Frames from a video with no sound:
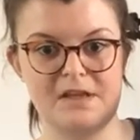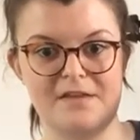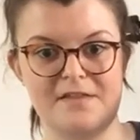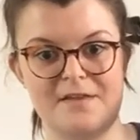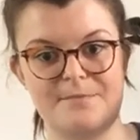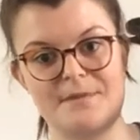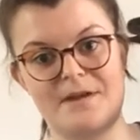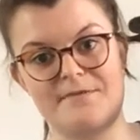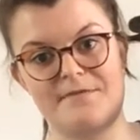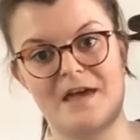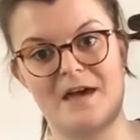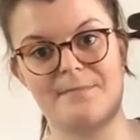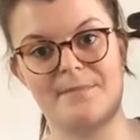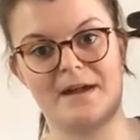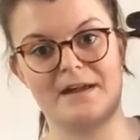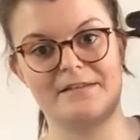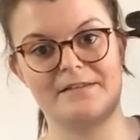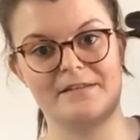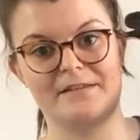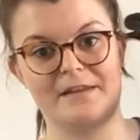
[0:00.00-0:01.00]
then we have that
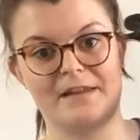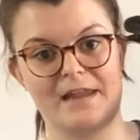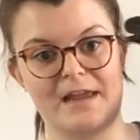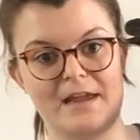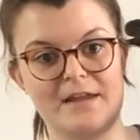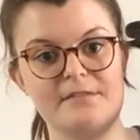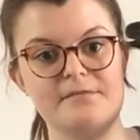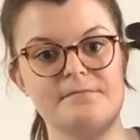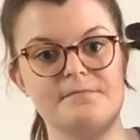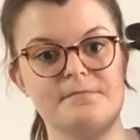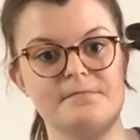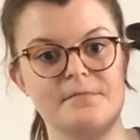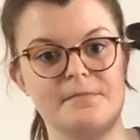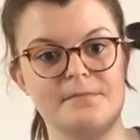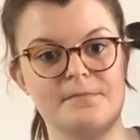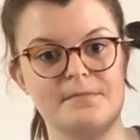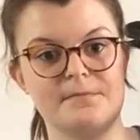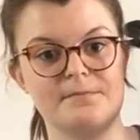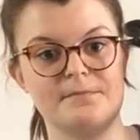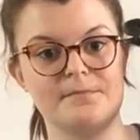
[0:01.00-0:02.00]
pattern again.
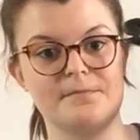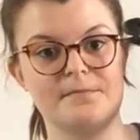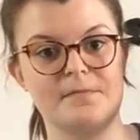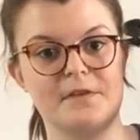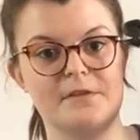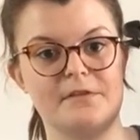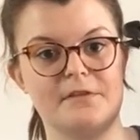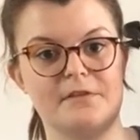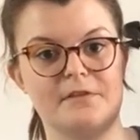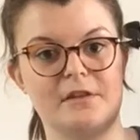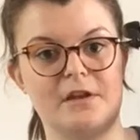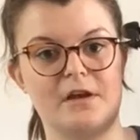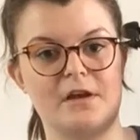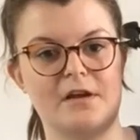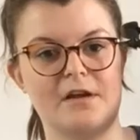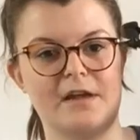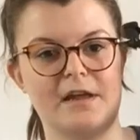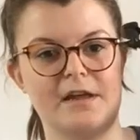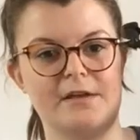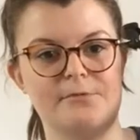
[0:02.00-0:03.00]
This is
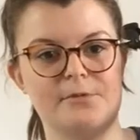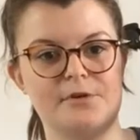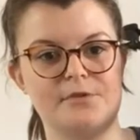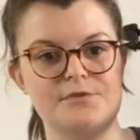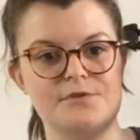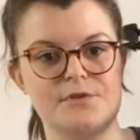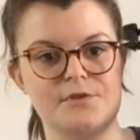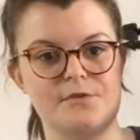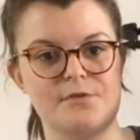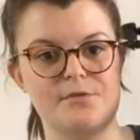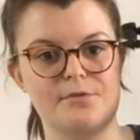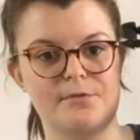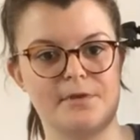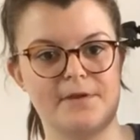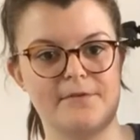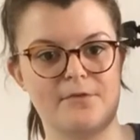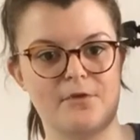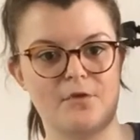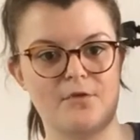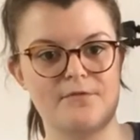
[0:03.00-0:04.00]
line 1, 2, 3,
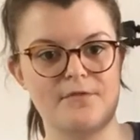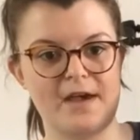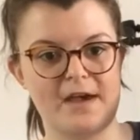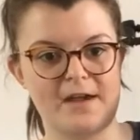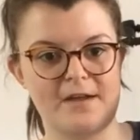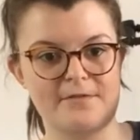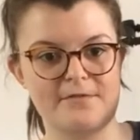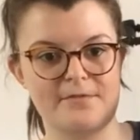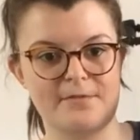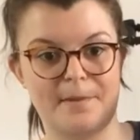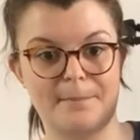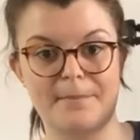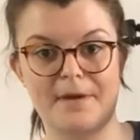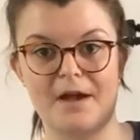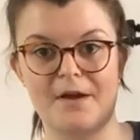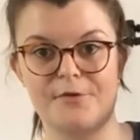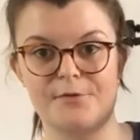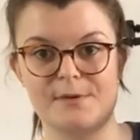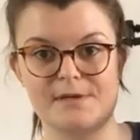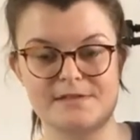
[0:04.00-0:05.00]
4, 5 for
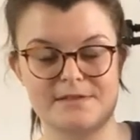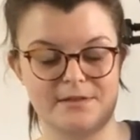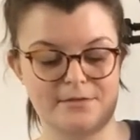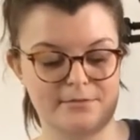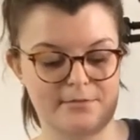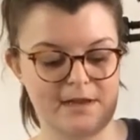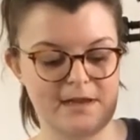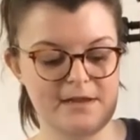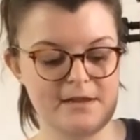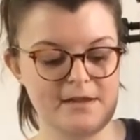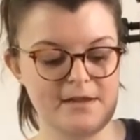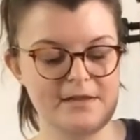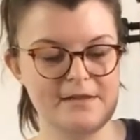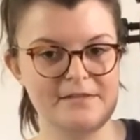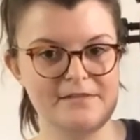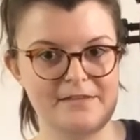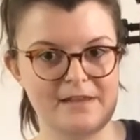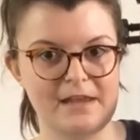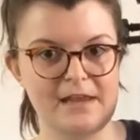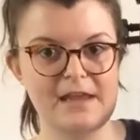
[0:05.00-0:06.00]
bar 23. D,
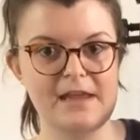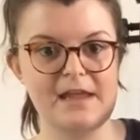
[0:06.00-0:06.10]
D, A,